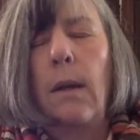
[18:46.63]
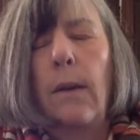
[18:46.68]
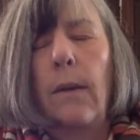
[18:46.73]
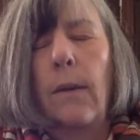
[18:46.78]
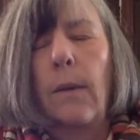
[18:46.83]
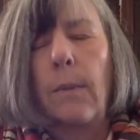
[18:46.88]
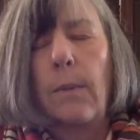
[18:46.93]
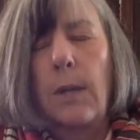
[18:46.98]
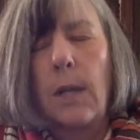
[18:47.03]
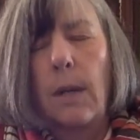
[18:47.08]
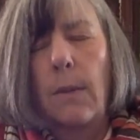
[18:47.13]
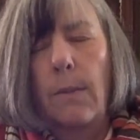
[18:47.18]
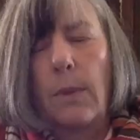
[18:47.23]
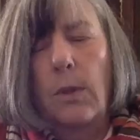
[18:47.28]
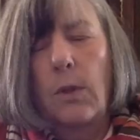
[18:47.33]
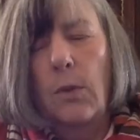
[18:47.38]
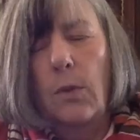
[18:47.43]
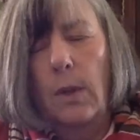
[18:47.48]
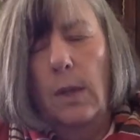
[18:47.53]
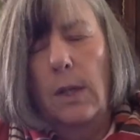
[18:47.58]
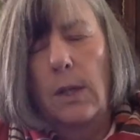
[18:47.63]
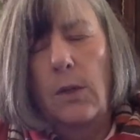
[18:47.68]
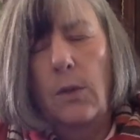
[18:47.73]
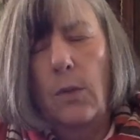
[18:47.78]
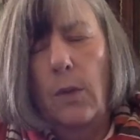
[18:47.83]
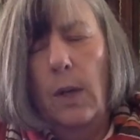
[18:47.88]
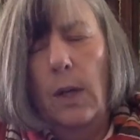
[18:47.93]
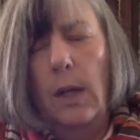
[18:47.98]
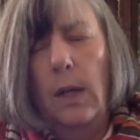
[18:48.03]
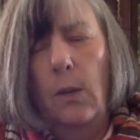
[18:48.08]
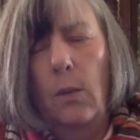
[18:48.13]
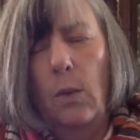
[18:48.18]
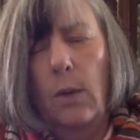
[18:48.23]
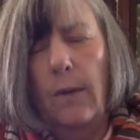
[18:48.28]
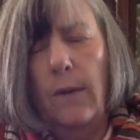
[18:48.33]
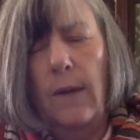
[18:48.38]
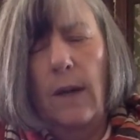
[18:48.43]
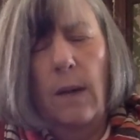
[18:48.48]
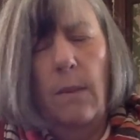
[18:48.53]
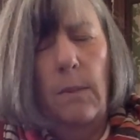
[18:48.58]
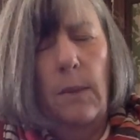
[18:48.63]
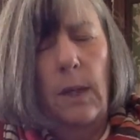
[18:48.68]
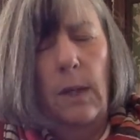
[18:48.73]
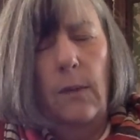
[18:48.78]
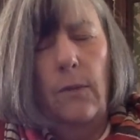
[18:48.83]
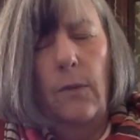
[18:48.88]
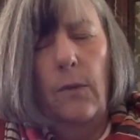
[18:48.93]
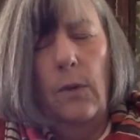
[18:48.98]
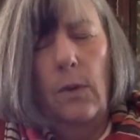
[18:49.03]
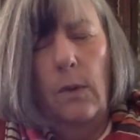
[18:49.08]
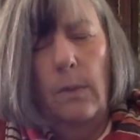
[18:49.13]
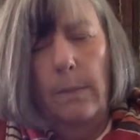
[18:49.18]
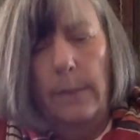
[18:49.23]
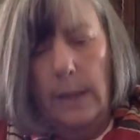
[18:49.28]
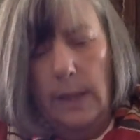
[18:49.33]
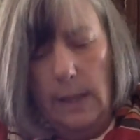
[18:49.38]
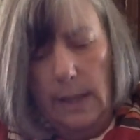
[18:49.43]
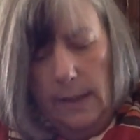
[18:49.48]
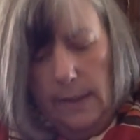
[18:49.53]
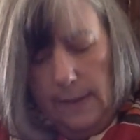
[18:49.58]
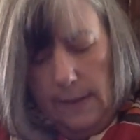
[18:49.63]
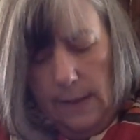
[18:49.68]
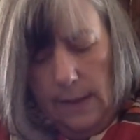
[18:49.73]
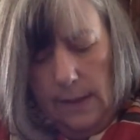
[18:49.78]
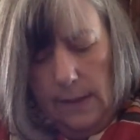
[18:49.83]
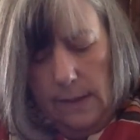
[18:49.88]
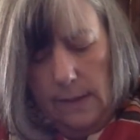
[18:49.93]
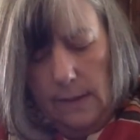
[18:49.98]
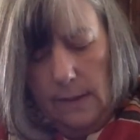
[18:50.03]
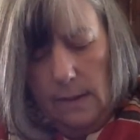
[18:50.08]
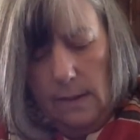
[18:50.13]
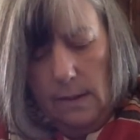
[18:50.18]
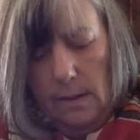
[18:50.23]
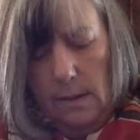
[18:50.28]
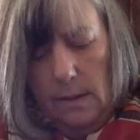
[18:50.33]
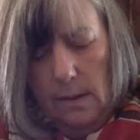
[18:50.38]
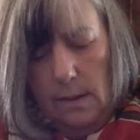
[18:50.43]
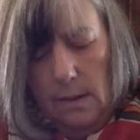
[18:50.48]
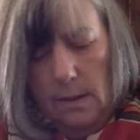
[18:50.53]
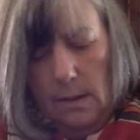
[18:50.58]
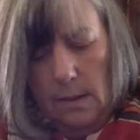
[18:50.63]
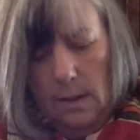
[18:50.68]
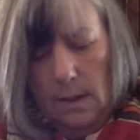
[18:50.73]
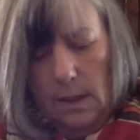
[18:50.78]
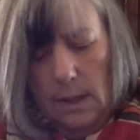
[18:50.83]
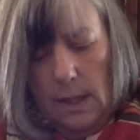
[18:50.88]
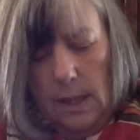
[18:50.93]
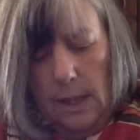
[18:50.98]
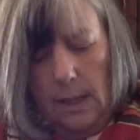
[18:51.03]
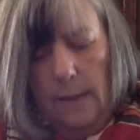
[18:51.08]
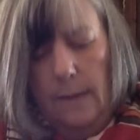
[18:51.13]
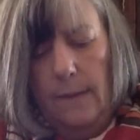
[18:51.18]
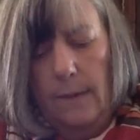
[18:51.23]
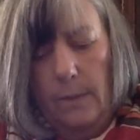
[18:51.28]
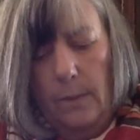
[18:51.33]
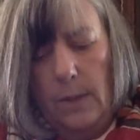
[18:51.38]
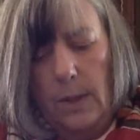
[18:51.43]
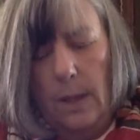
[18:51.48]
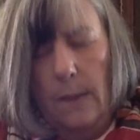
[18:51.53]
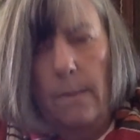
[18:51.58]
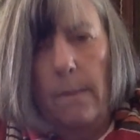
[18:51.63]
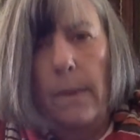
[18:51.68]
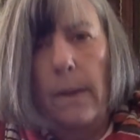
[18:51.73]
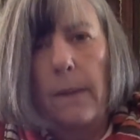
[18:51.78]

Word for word: September 2020, what's happening for Pisces in September.